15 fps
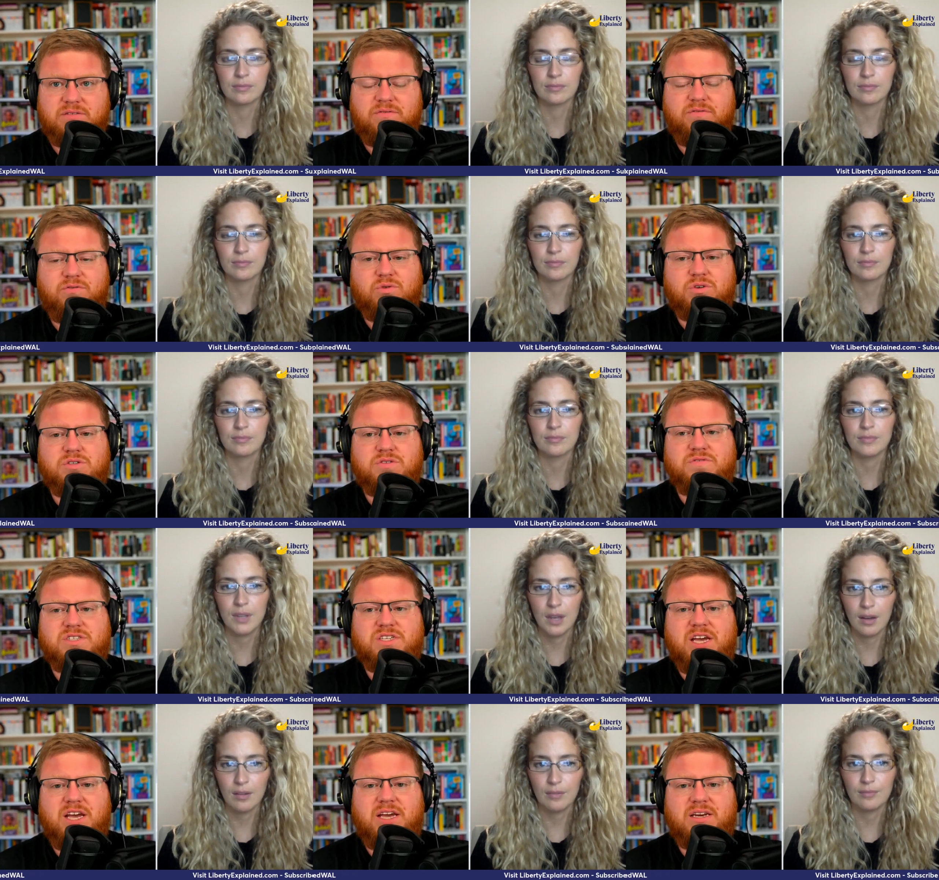Speaker 1: force of state
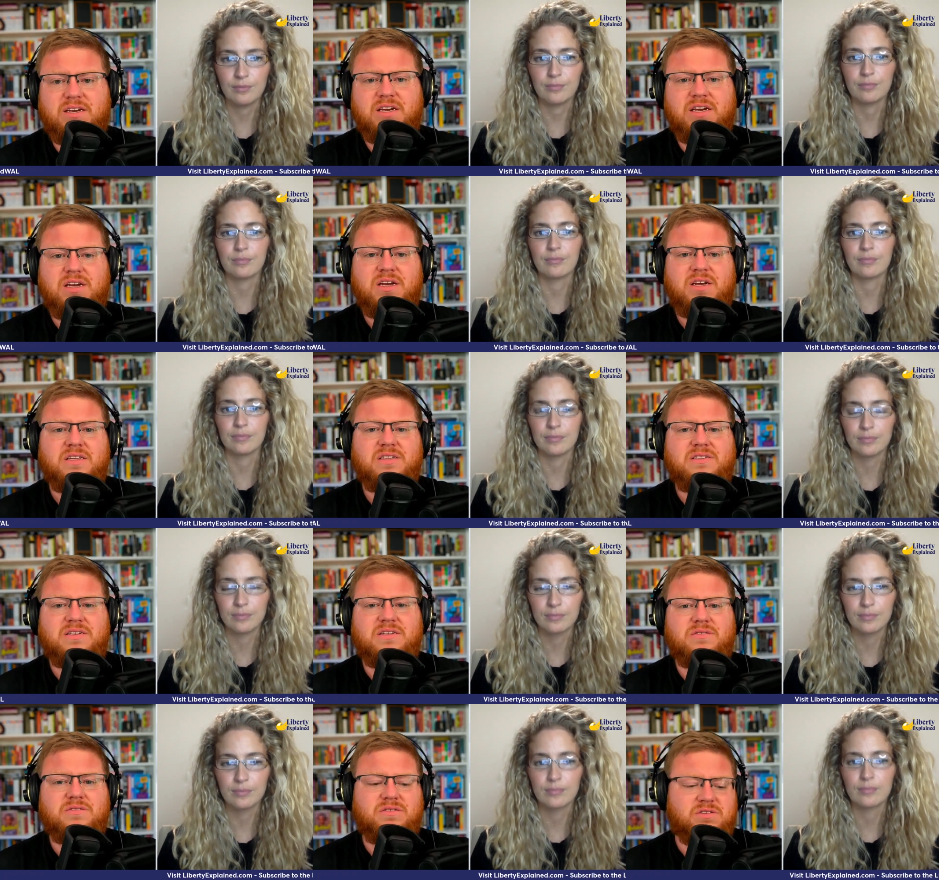yeah.
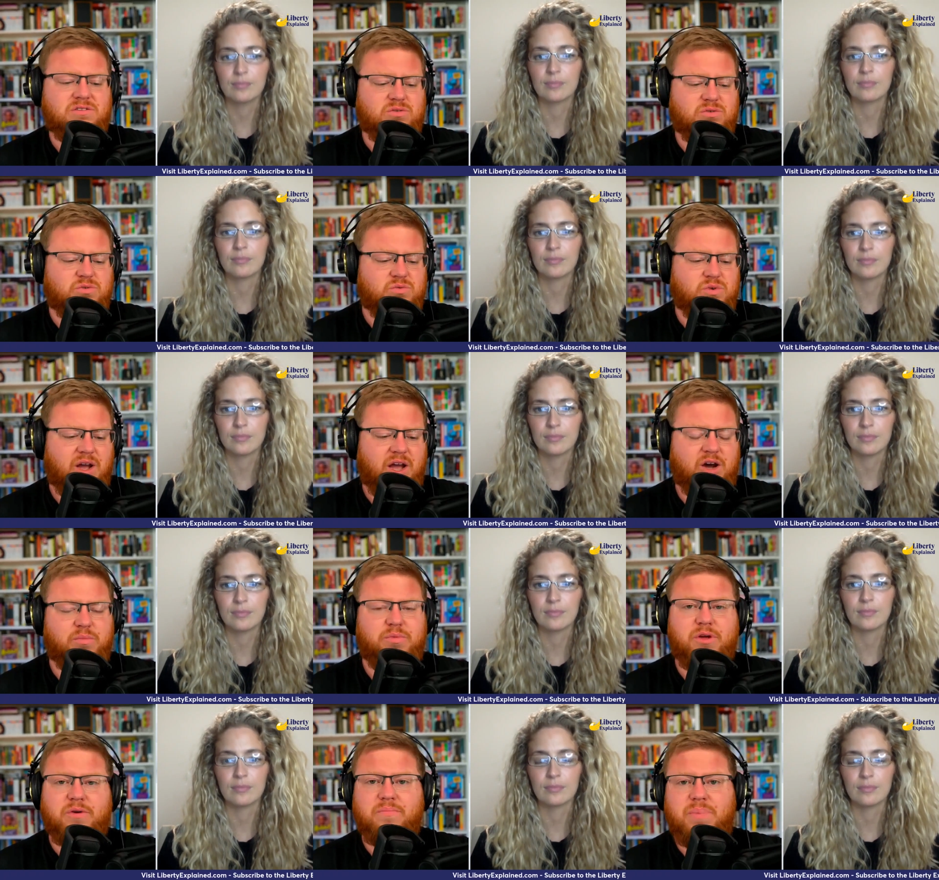to to help
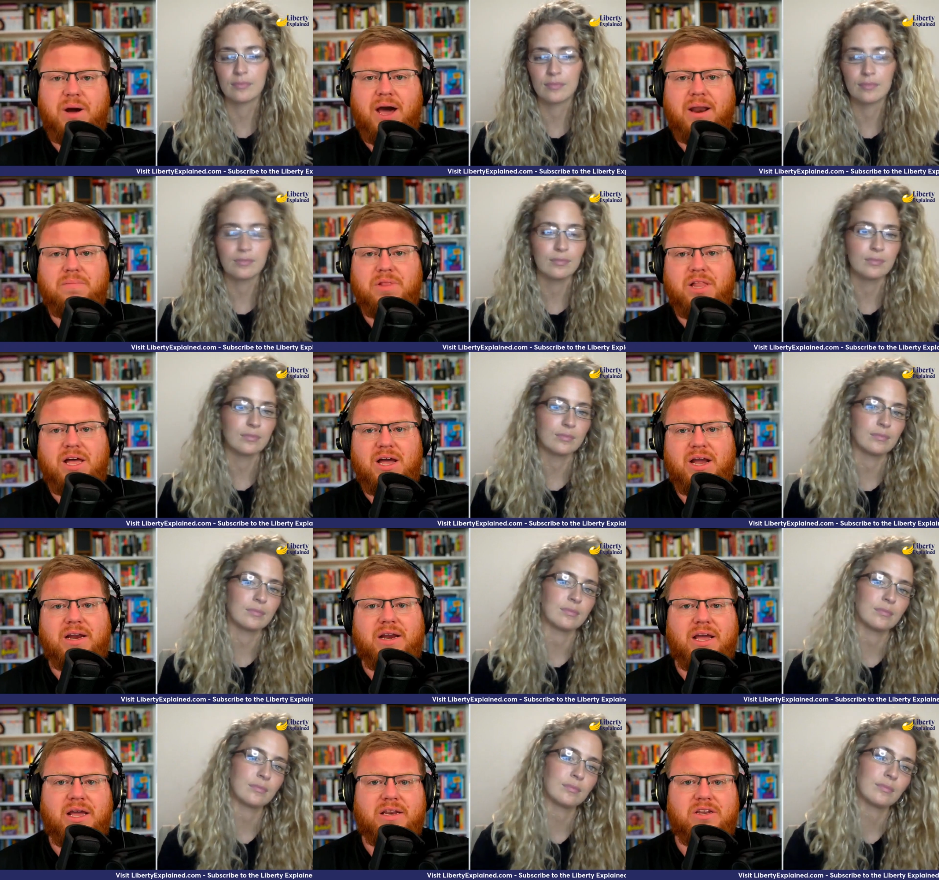their bottom line
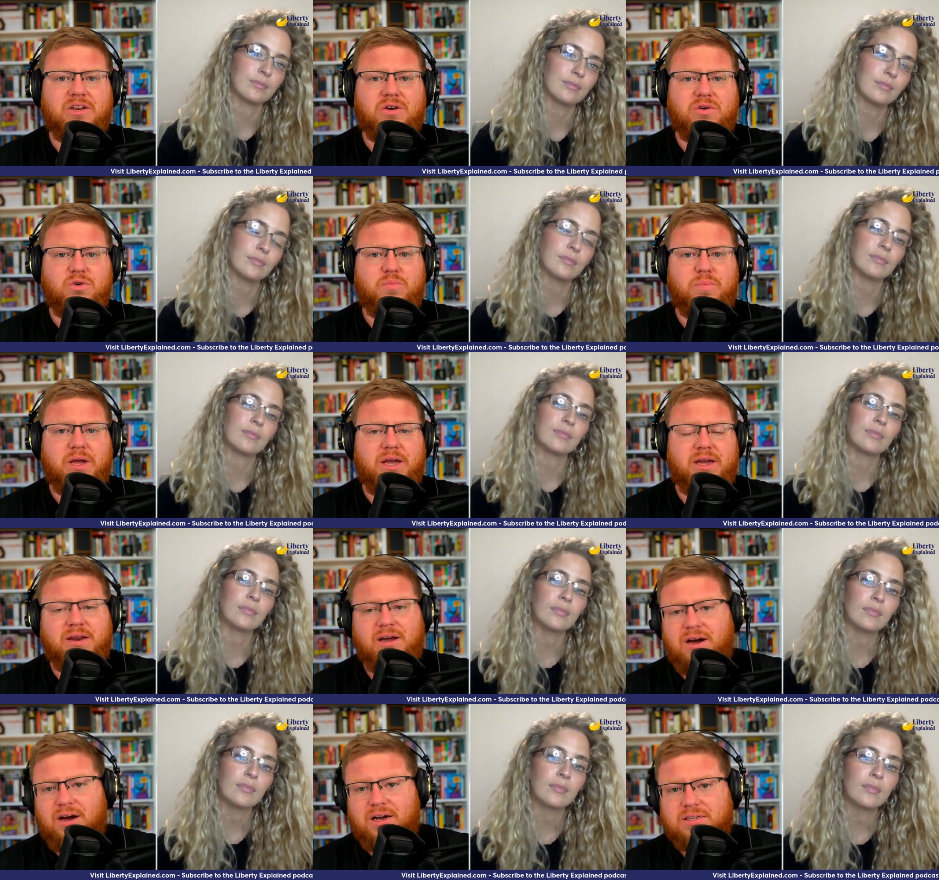and you know who paid
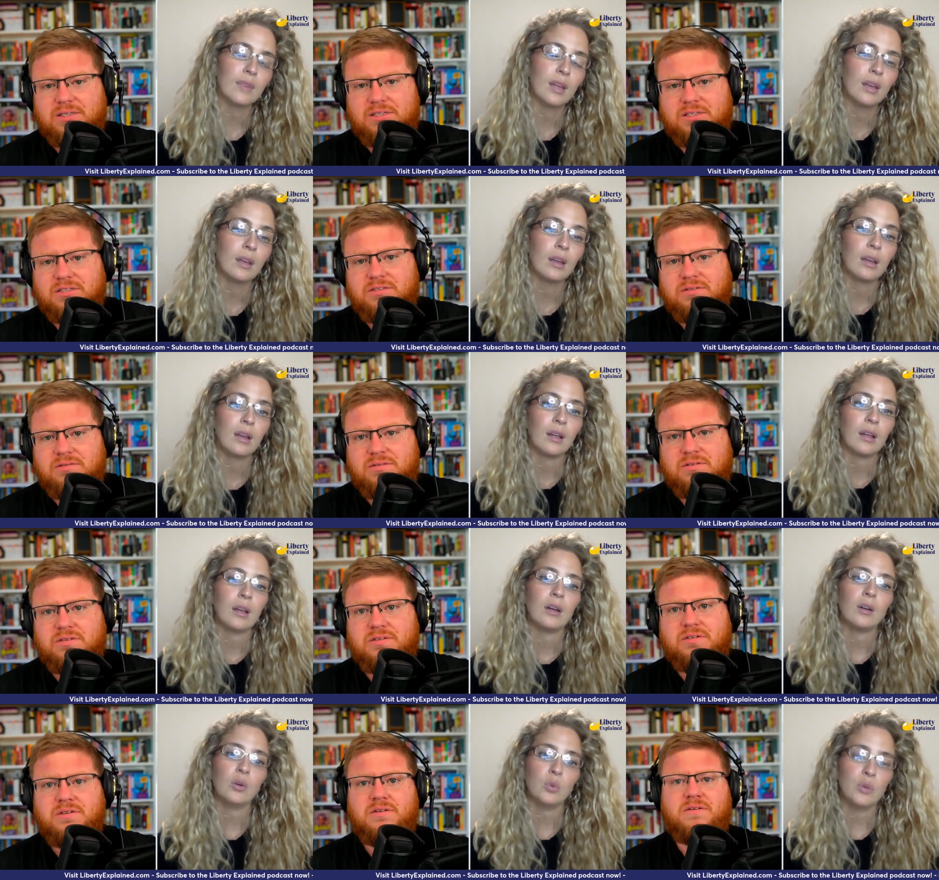us.
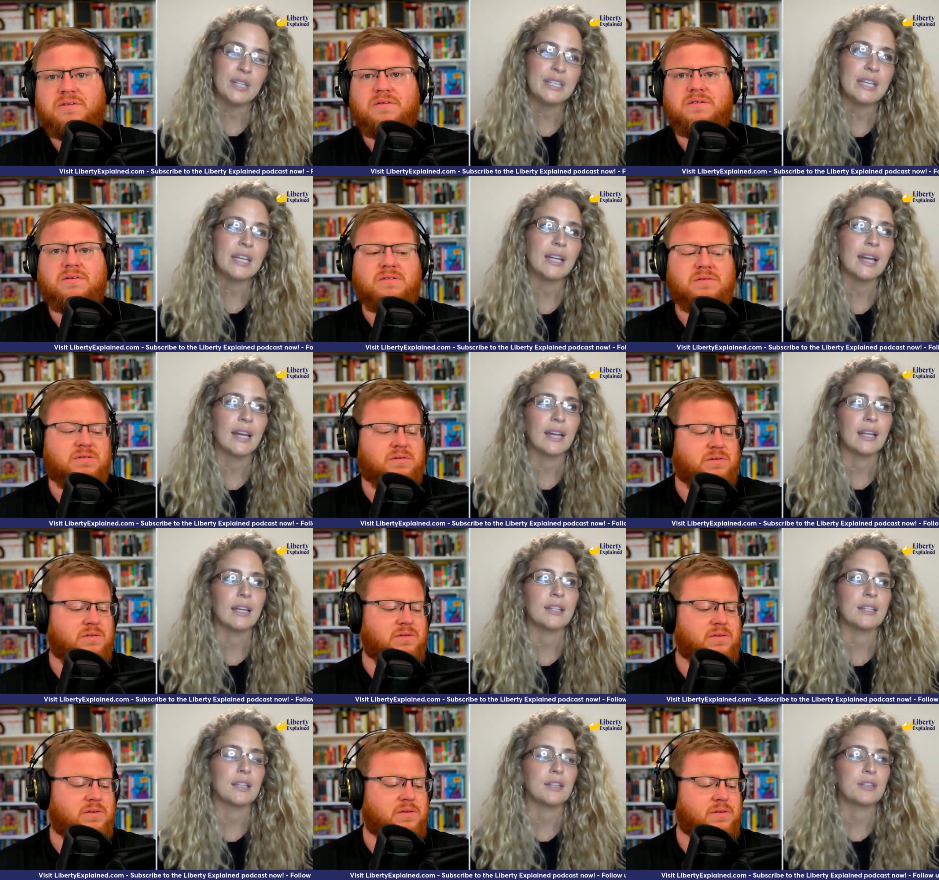
Speaker 2: We did, and
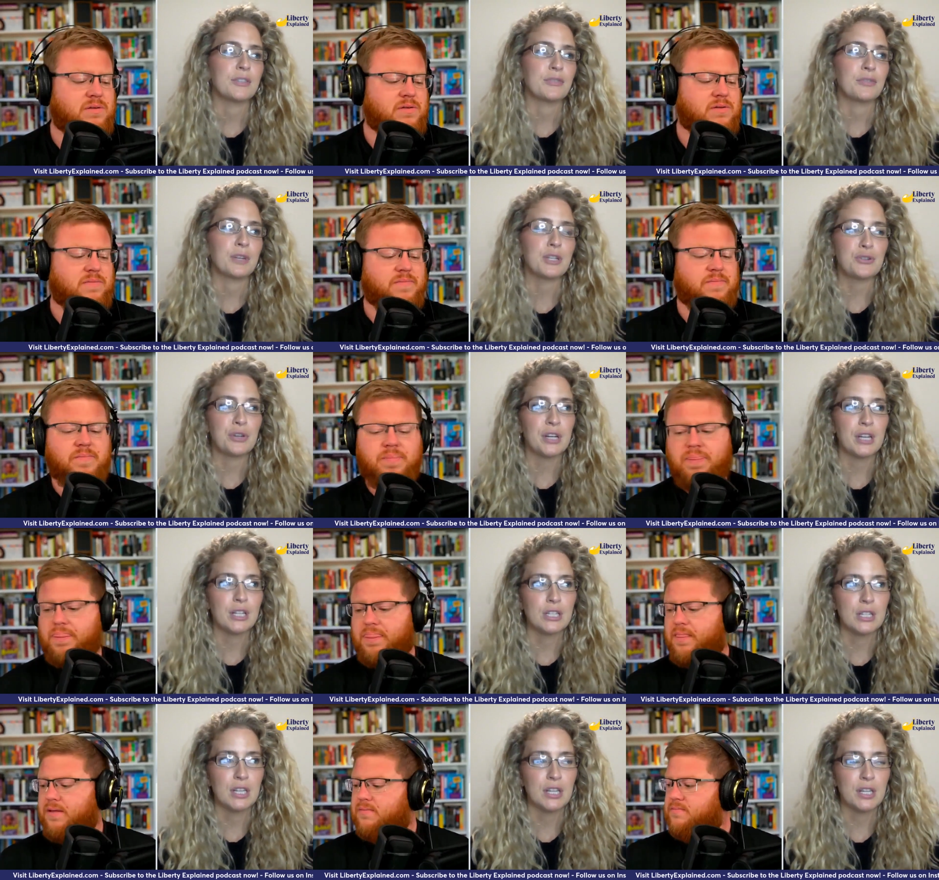it, it's frustrating
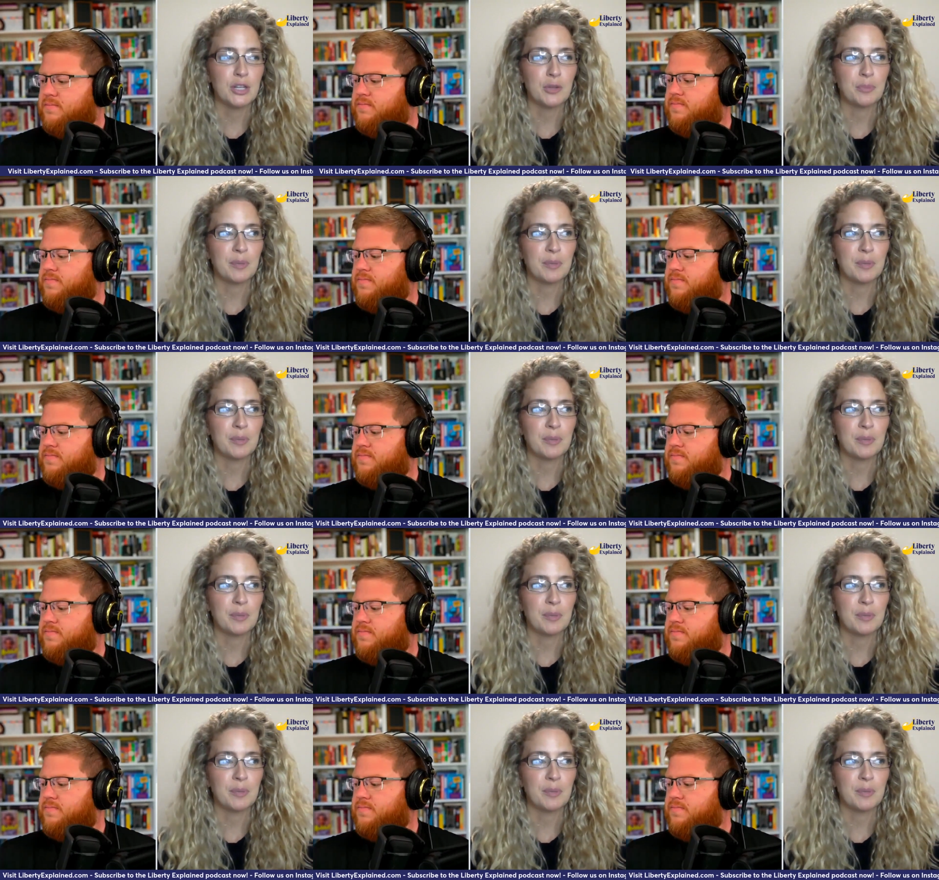to hear